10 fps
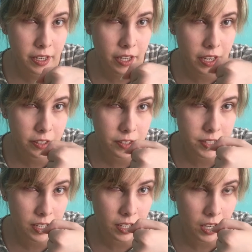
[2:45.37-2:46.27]
It kind of
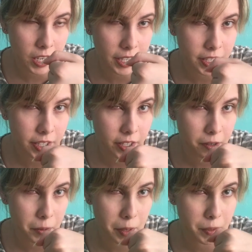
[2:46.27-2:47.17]
looks like a highlighter
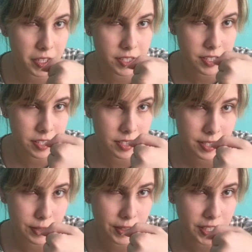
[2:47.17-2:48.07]
in a way, but it's
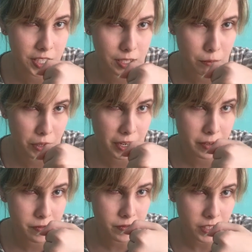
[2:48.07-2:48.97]
very
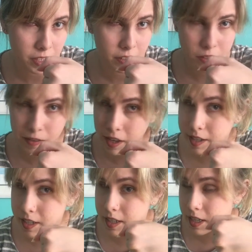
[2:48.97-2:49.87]
shimmery. I don't know if you
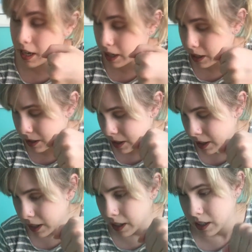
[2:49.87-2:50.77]
guys can tell,
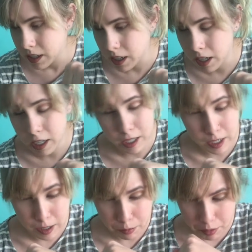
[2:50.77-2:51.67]

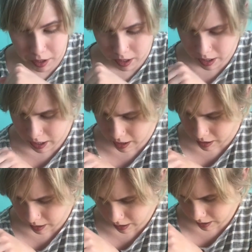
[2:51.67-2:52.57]
but yeah,
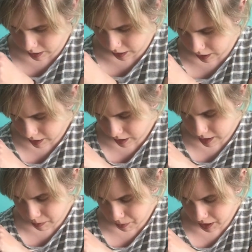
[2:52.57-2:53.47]

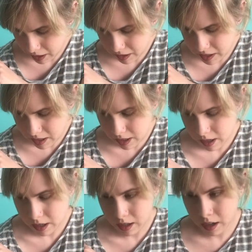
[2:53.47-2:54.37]
that's Bananas.
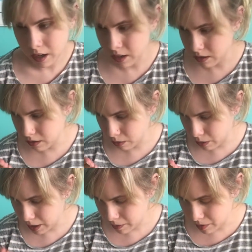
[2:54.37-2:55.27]
Don't know
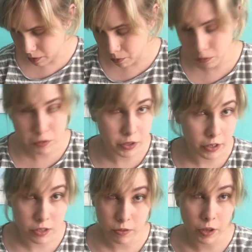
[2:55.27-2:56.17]
why it won't
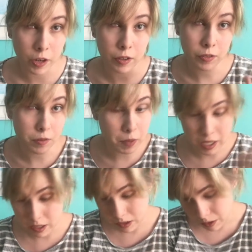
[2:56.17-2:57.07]
swatch very well for
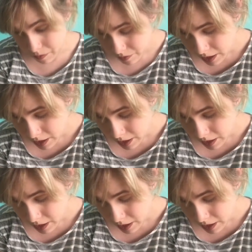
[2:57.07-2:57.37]
me. I don't know.